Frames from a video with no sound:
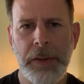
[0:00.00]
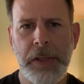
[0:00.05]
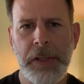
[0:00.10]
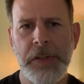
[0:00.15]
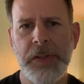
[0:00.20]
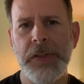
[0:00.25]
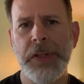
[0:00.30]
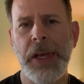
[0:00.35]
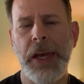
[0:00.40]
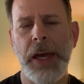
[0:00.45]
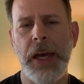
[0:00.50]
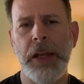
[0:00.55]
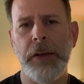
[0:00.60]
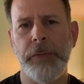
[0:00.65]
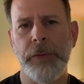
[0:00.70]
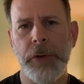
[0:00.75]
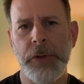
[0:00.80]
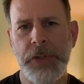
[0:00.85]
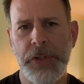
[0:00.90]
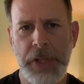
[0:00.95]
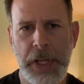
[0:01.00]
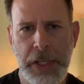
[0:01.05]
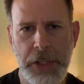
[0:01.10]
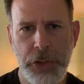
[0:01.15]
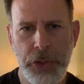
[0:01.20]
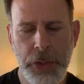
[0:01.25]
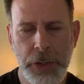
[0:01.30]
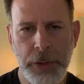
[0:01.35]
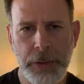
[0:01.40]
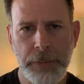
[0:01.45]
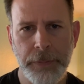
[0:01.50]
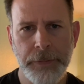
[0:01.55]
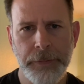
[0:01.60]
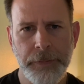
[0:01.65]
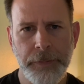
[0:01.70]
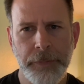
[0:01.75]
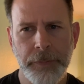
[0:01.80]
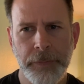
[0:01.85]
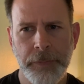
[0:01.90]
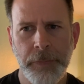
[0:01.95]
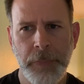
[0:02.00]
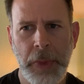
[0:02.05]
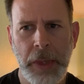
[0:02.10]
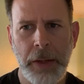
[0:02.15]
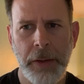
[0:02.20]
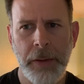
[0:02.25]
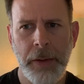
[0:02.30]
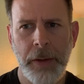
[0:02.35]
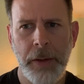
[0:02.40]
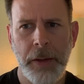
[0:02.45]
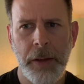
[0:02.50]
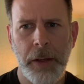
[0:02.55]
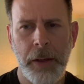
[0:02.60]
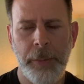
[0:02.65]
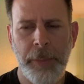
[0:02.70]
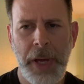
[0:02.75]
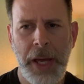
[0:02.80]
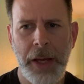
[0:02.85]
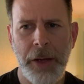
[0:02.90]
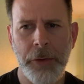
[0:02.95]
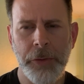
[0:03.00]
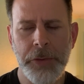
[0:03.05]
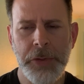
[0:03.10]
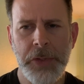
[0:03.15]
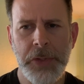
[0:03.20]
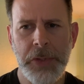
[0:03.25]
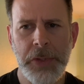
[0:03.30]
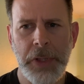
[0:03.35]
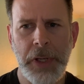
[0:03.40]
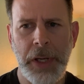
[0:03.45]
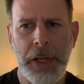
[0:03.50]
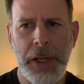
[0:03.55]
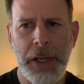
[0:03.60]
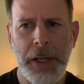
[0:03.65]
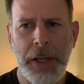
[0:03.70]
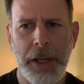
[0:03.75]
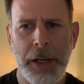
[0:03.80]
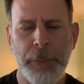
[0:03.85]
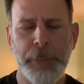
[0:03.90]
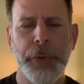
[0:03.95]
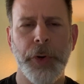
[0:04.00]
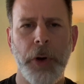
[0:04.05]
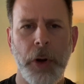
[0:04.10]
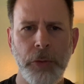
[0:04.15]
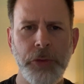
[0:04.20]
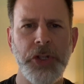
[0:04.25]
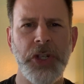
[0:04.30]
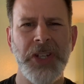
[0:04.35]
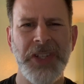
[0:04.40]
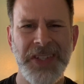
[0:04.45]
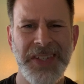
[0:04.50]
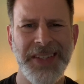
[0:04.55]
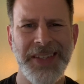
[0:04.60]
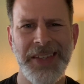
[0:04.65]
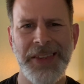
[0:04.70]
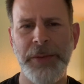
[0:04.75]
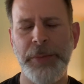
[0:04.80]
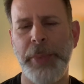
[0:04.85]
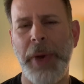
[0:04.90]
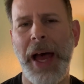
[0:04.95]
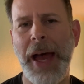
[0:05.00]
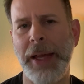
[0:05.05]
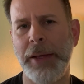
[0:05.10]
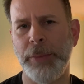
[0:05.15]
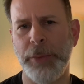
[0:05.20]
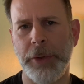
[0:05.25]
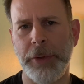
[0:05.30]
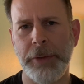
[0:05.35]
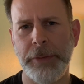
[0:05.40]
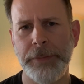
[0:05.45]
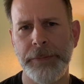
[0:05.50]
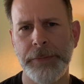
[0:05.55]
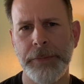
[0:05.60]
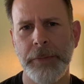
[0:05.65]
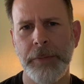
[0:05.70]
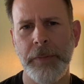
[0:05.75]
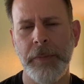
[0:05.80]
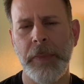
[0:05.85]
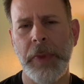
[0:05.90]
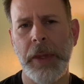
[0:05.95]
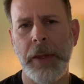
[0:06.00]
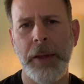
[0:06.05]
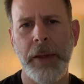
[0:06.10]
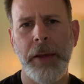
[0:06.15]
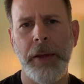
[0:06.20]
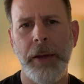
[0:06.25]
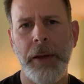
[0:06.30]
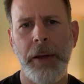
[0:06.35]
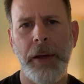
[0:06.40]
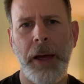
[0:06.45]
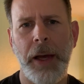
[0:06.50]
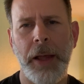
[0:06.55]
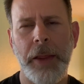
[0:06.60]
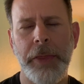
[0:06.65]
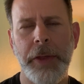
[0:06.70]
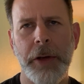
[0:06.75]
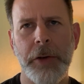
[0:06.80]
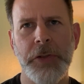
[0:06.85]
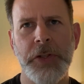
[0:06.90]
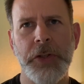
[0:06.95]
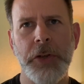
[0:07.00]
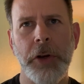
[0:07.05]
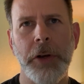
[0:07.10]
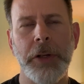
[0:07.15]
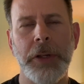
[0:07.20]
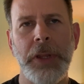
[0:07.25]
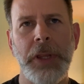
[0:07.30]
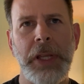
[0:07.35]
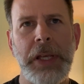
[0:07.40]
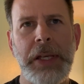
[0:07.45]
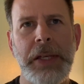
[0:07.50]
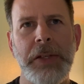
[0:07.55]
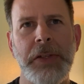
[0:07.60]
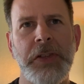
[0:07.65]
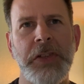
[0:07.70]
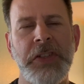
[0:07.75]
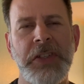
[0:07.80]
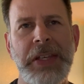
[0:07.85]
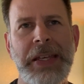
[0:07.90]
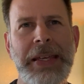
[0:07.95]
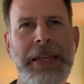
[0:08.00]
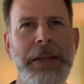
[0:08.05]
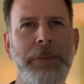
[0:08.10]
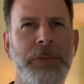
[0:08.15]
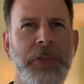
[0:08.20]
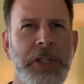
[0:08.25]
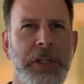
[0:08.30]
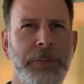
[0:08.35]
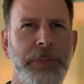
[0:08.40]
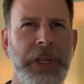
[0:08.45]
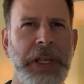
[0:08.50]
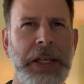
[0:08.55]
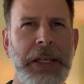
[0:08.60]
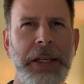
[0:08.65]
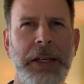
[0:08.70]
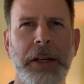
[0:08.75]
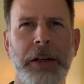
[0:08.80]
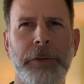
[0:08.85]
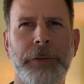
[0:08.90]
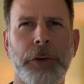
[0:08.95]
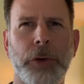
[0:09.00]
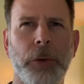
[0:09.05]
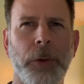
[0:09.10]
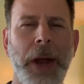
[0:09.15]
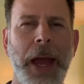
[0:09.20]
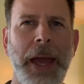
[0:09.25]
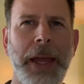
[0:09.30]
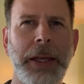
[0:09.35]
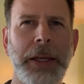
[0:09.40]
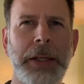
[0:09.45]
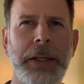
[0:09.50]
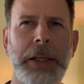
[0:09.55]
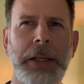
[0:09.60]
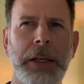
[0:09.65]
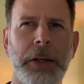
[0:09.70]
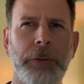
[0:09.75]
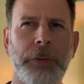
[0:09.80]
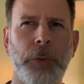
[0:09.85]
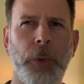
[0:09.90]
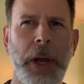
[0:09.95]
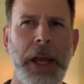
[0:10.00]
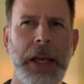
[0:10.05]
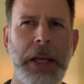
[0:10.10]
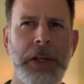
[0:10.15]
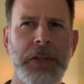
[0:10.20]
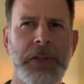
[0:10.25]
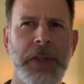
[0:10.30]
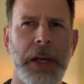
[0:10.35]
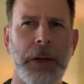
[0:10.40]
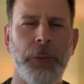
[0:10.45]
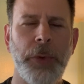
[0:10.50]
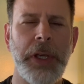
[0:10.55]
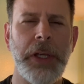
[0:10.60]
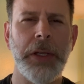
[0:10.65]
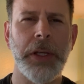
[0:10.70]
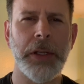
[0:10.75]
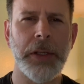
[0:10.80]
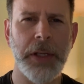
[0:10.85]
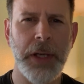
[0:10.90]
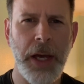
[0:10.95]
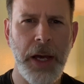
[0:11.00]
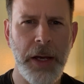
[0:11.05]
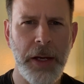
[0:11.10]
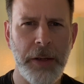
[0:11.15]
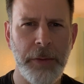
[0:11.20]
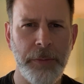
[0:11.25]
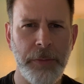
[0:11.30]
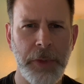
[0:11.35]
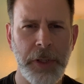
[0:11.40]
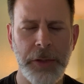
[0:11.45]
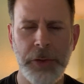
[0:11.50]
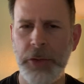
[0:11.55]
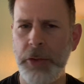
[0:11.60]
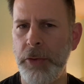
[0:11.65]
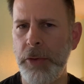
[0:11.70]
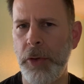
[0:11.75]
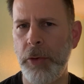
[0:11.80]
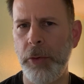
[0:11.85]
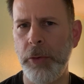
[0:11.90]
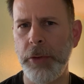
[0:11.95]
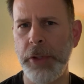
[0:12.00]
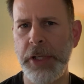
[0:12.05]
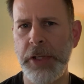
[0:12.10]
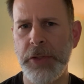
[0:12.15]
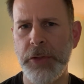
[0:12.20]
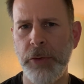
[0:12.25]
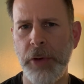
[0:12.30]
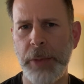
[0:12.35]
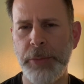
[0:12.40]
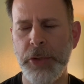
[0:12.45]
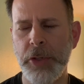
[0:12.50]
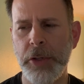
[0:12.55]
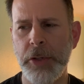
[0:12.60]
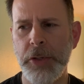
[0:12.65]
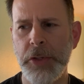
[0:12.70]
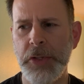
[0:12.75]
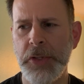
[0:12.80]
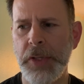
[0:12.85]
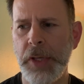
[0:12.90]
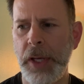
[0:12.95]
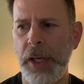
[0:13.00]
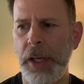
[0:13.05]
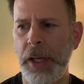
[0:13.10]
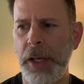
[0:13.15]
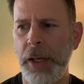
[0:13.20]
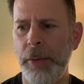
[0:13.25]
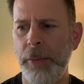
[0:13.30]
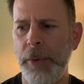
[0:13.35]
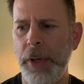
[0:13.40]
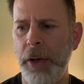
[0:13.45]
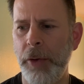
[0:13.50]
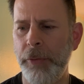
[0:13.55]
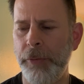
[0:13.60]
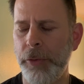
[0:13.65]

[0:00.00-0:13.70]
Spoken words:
this conversation about approaches to the Bible. There certainly seem to be a variety of ways that we can come to the Holy Scriptures, a